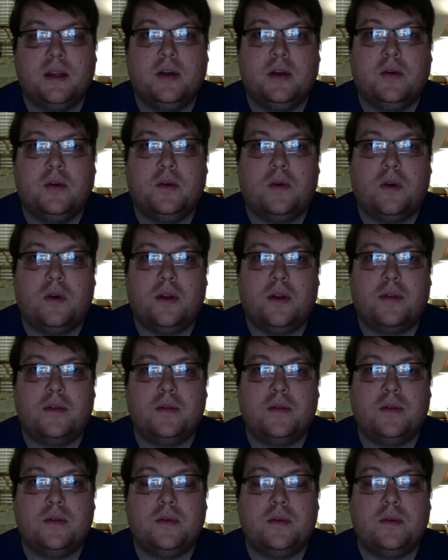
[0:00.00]
or
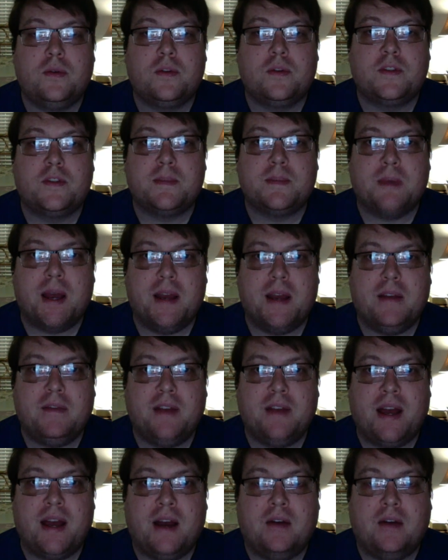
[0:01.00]
through samaya
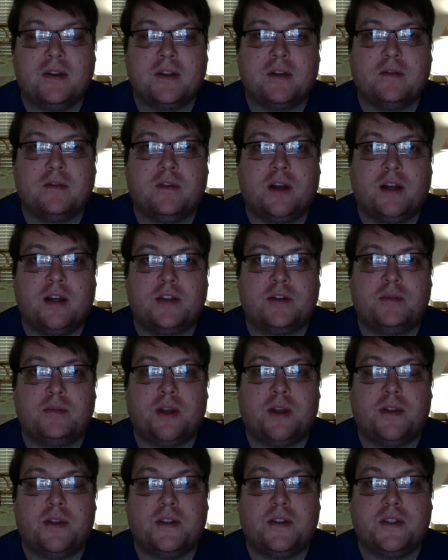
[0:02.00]
vows, our Vajra
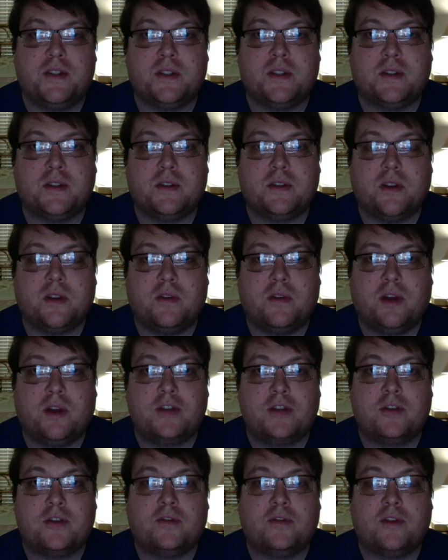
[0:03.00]
brothers, sisters, our
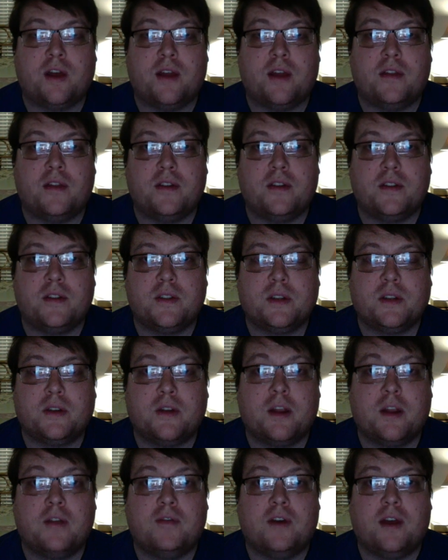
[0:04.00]
Vajra fathers,
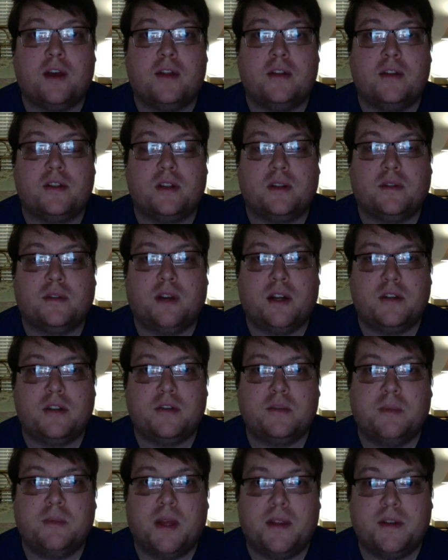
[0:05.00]
grandfathers, our
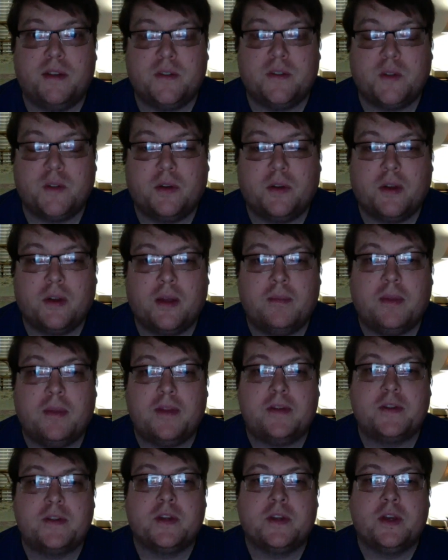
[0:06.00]
Vajra mothers and
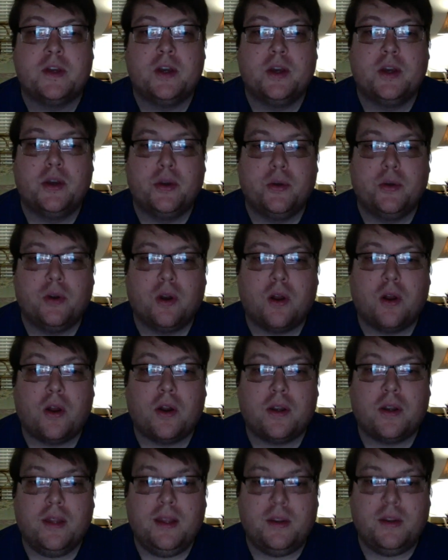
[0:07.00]
grandmothers, who are our
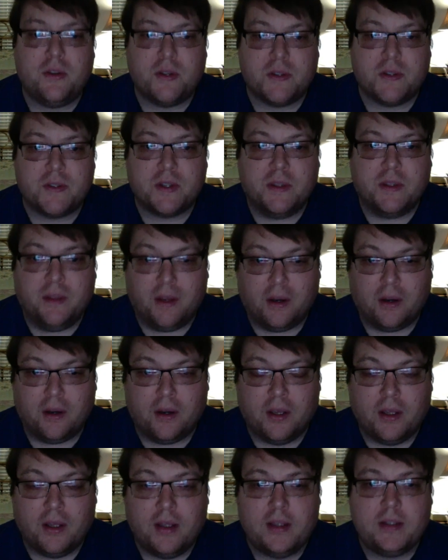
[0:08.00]
teachers and their
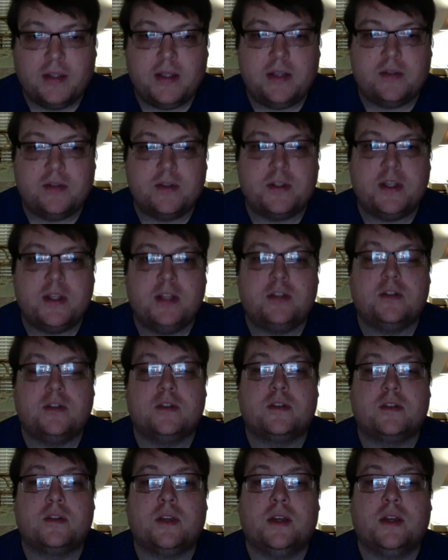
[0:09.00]
teachers'
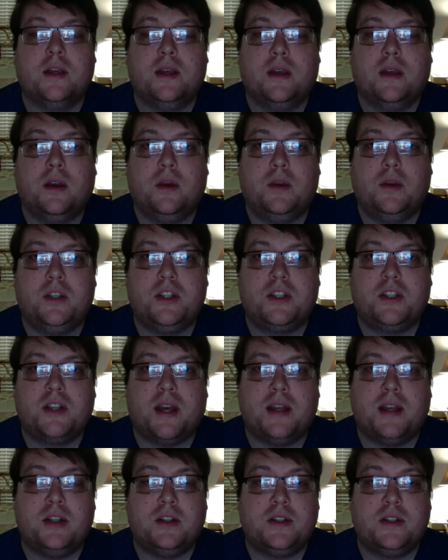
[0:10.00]
teachers, which is,
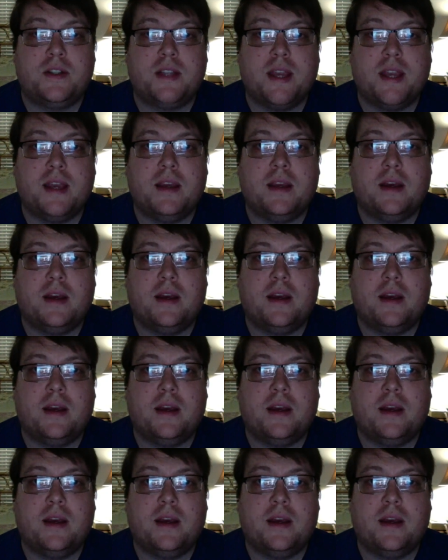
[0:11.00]
I should say,